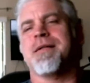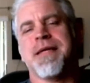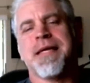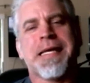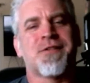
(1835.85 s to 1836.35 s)

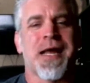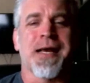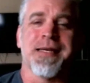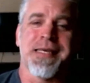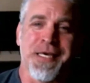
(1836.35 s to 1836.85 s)
Well, it's
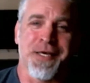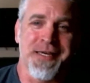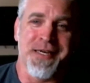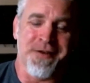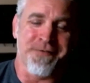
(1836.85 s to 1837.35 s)
not going to
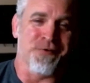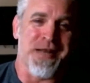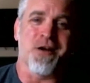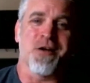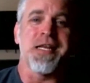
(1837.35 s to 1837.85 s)
kill you if
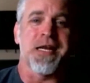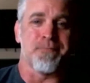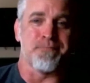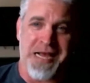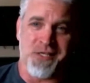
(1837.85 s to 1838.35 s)
you're not
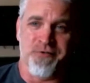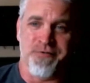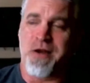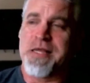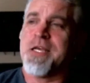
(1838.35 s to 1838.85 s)
eating a
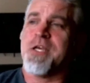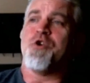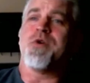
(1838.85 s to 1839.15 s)
massive amount.